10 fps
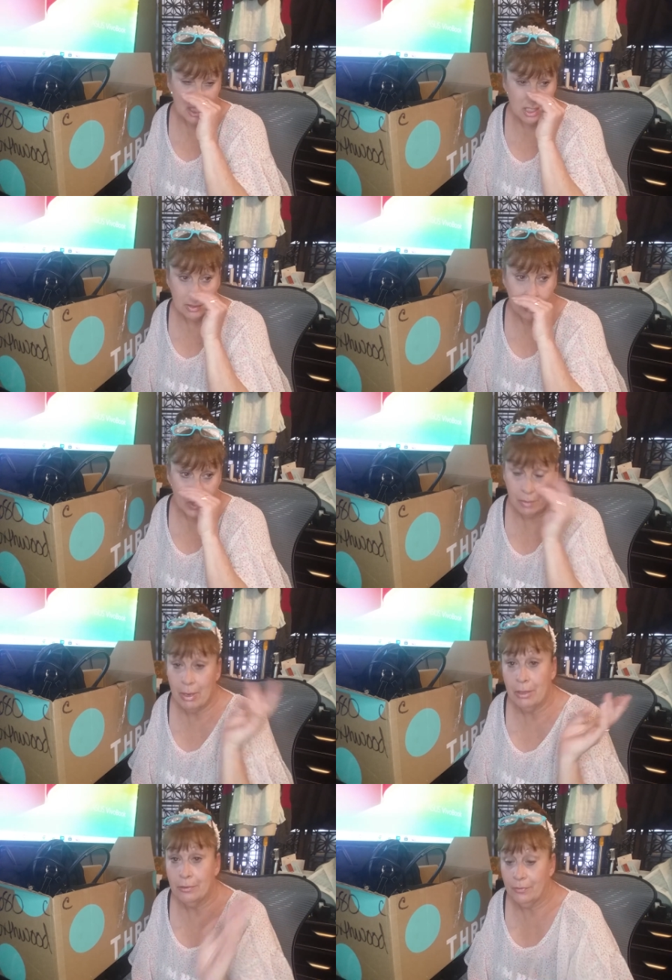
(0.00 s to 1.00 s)
just one of
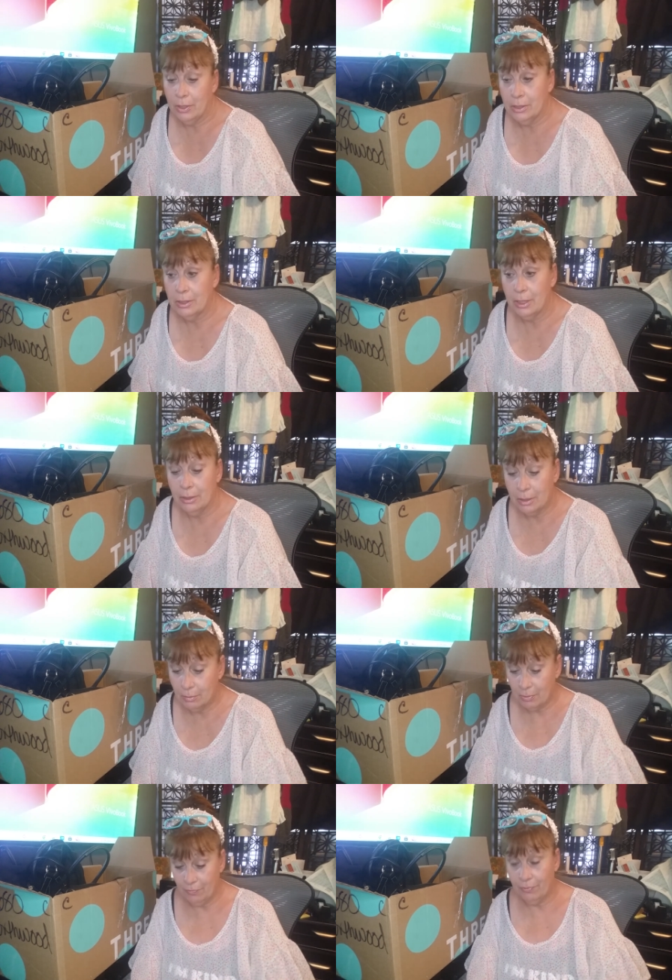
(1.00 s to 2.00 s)
my other friends telling
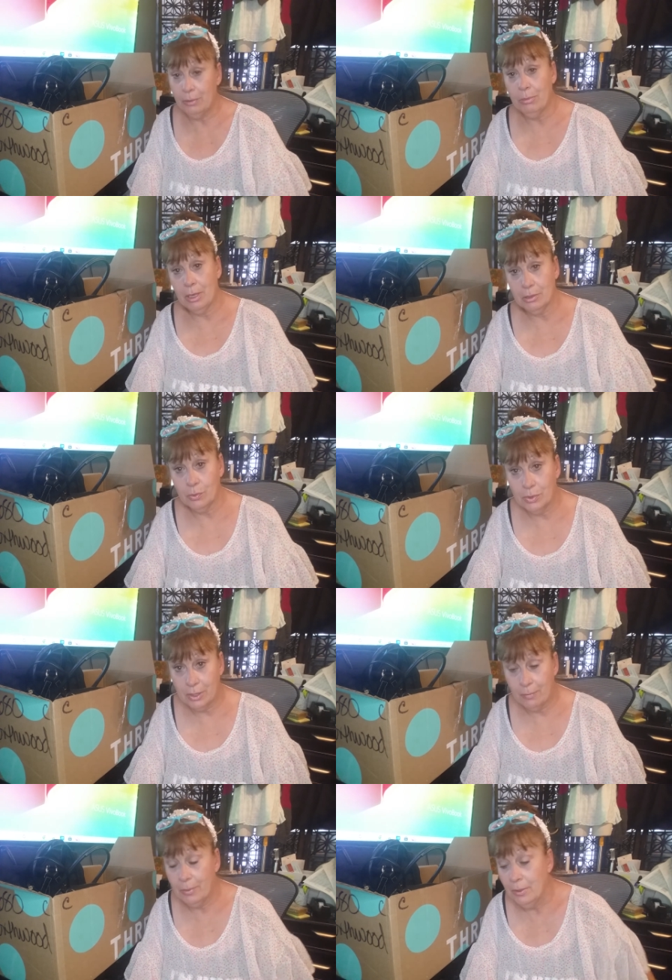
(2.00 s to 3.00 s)
them the fun box was
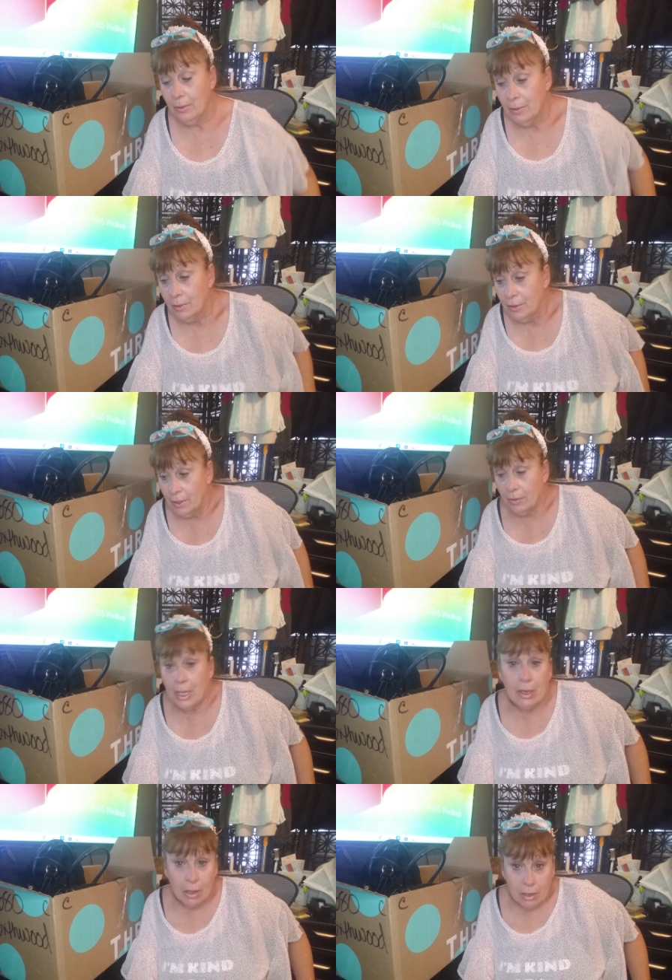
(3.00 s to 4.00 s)
up.
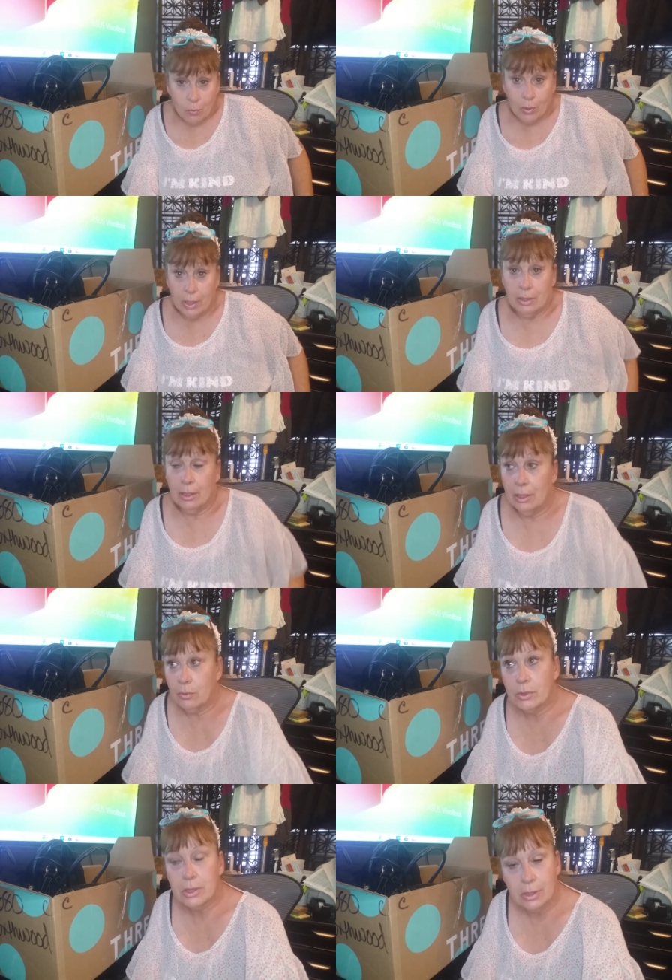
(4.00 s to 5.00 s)
They got one, and
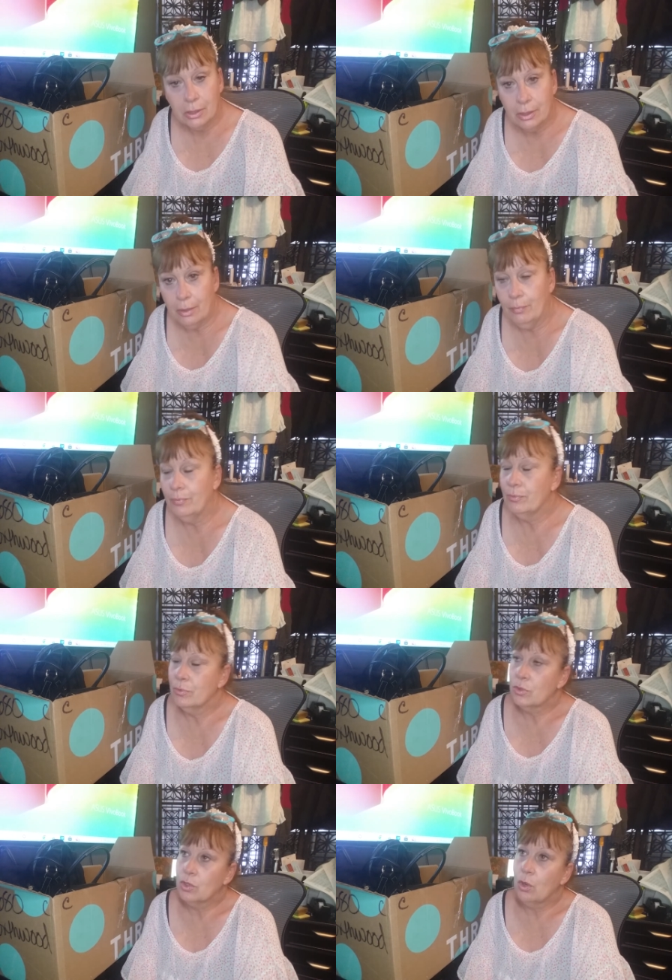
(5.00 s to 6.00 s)
it was still up.
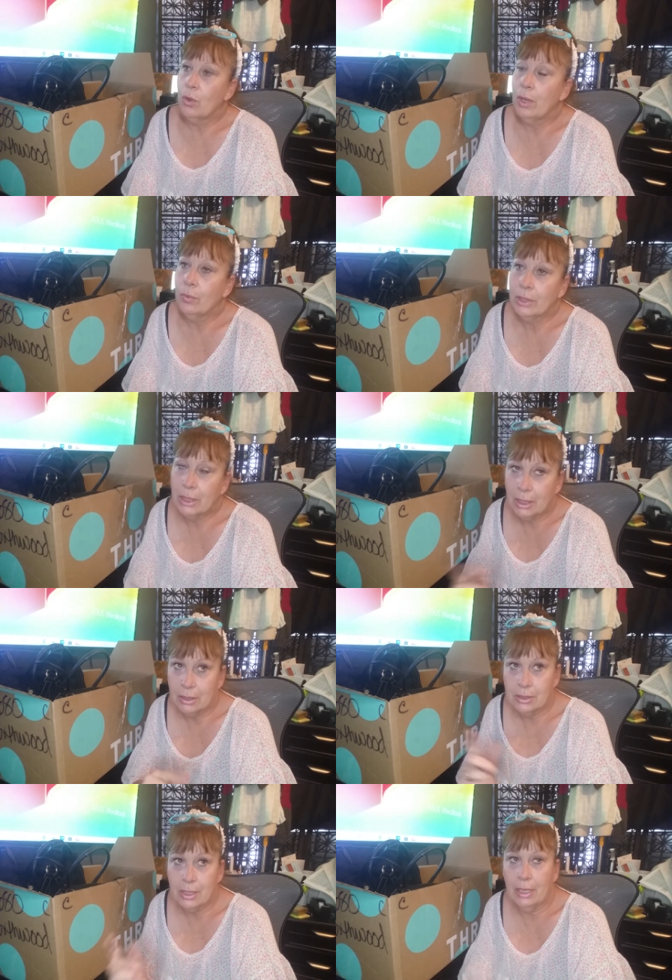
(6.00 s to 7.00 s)
So I went to get
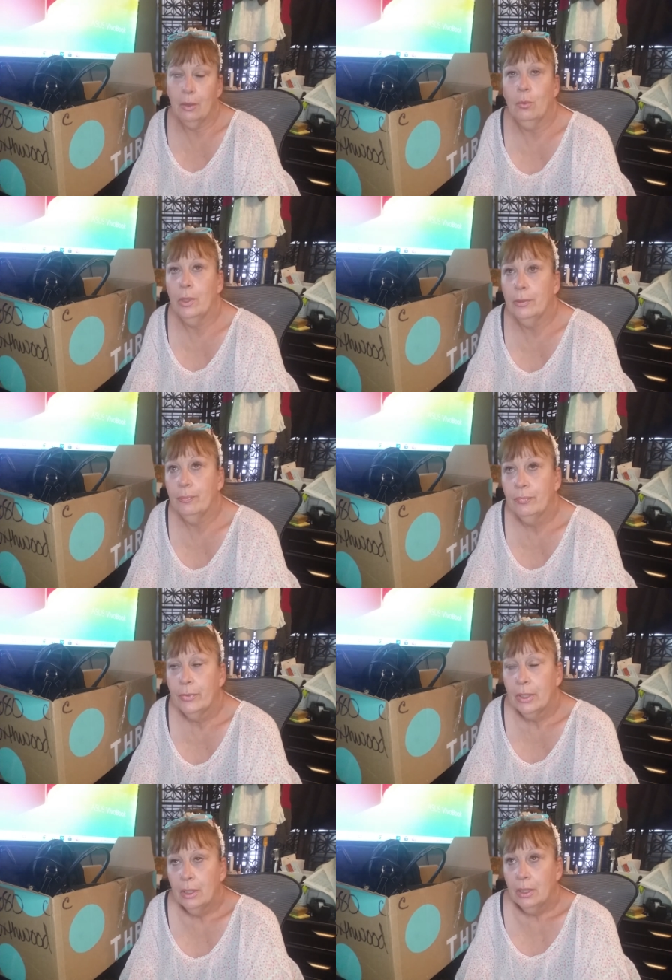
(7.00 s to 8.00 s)
a second one,
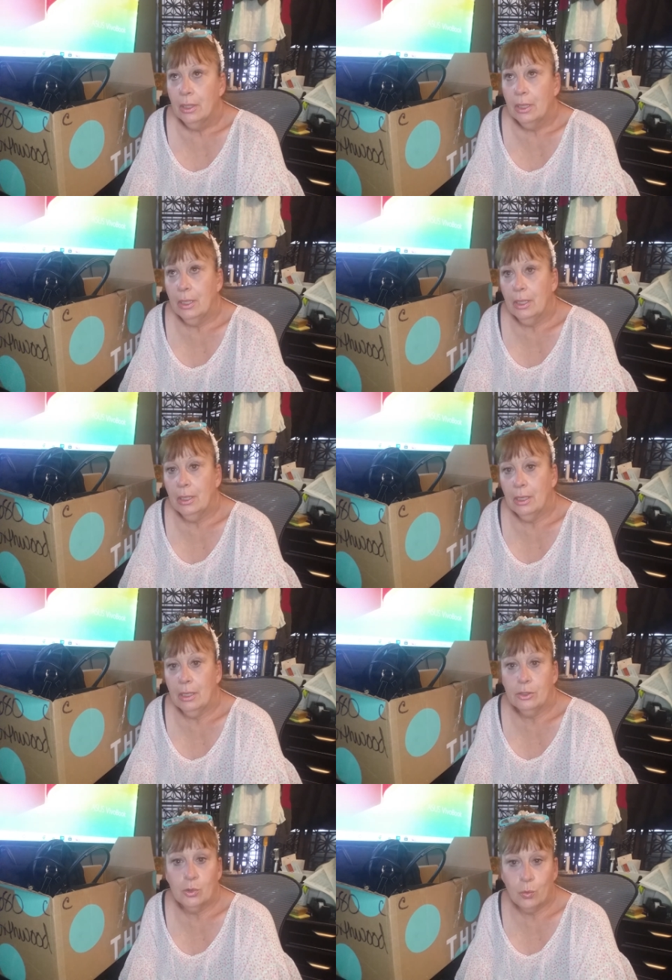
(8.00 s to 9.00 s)
and
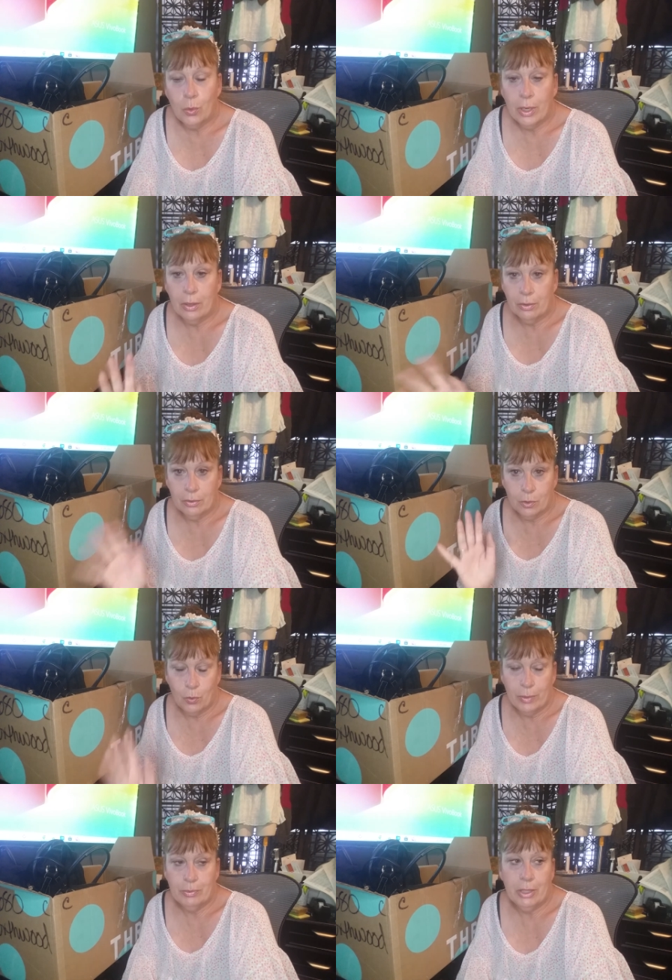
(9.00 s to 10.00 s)
I swear the
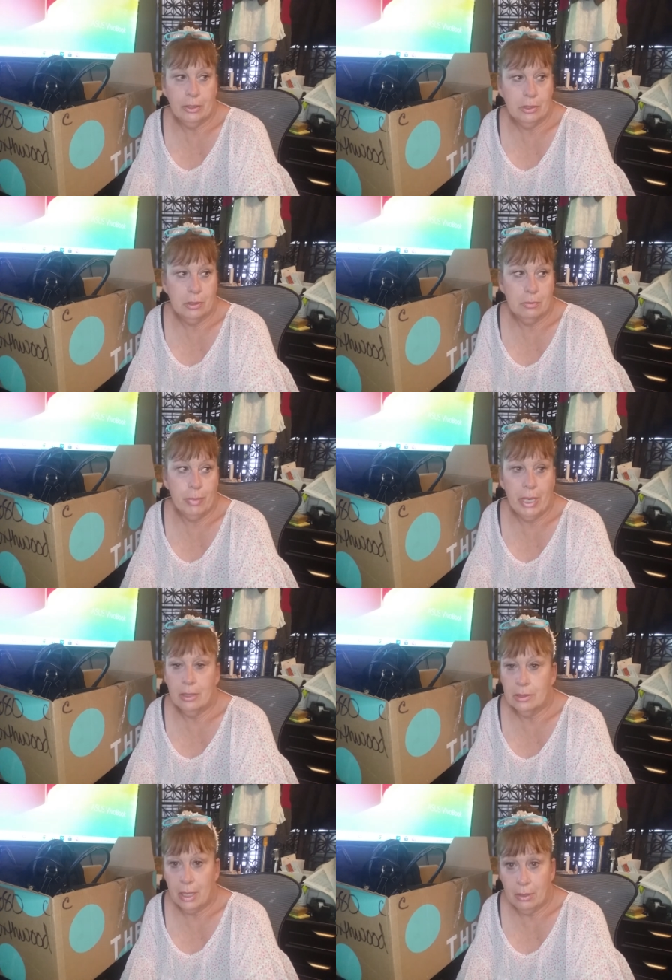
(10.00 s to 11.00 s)
website just
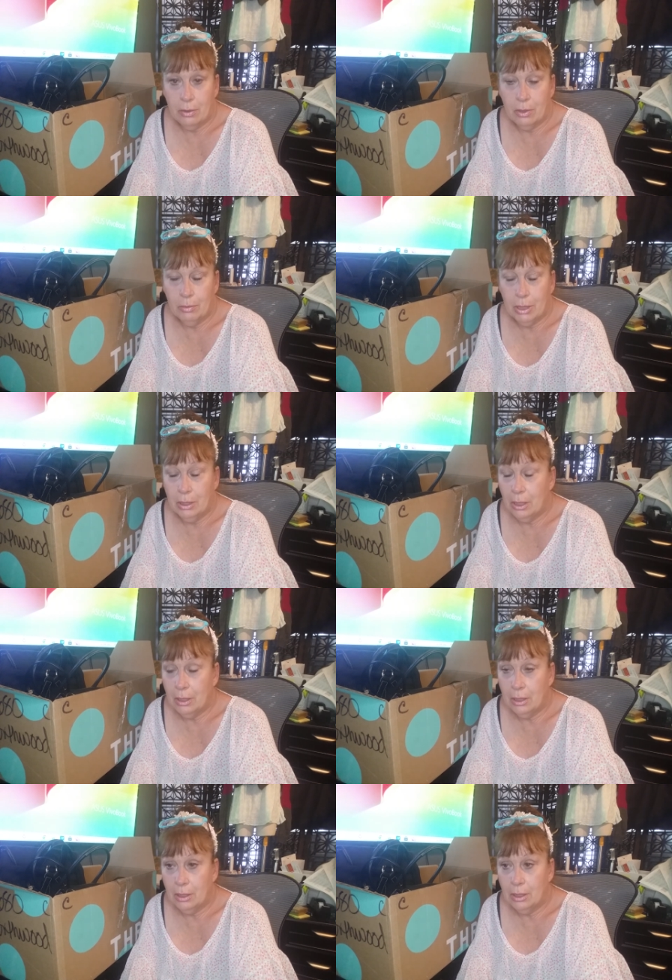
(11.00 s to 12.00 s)
spazzed out on me,
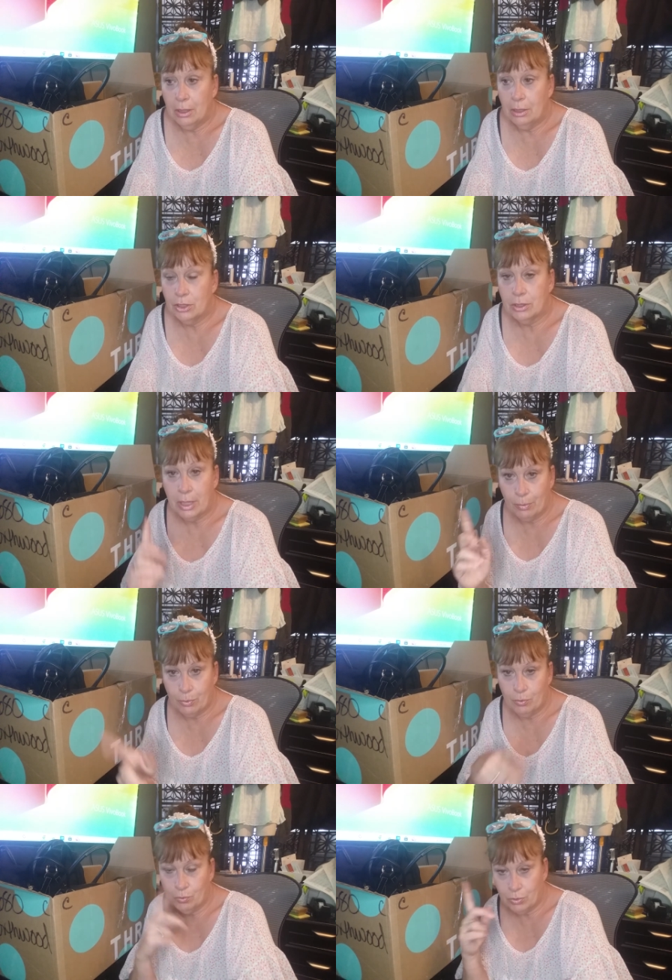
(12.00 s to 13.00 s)
and it just kept
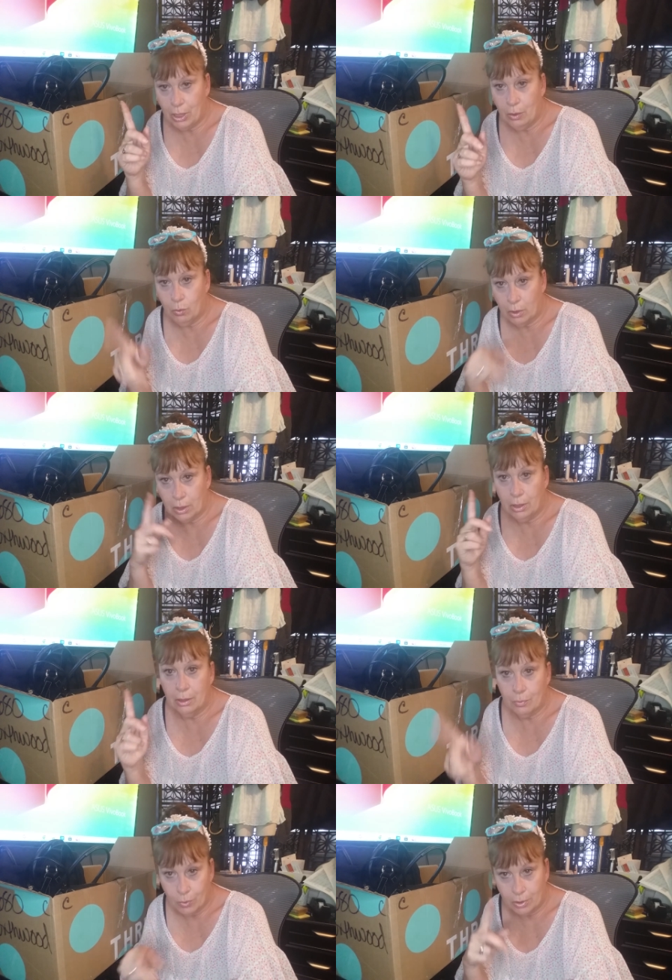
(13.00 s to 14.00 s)
saying
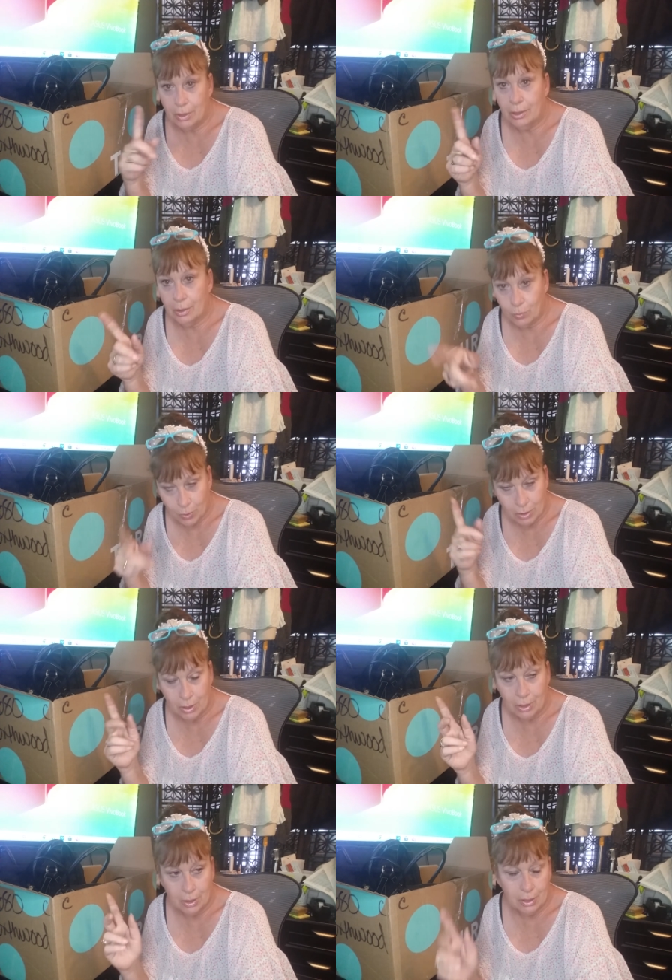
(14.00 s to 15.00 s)
working and working and
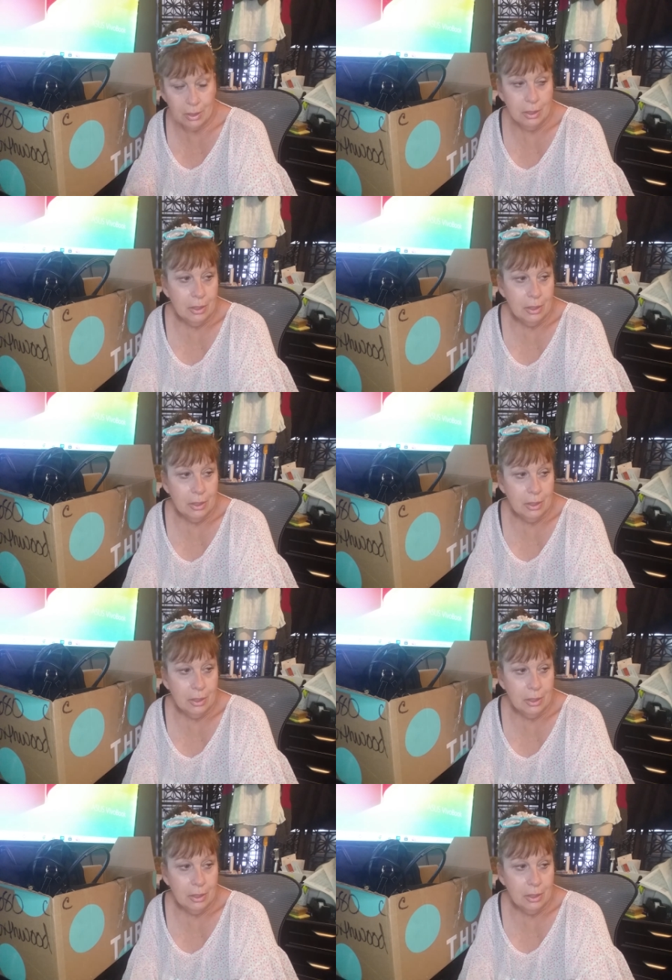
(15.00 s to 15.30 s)
working, and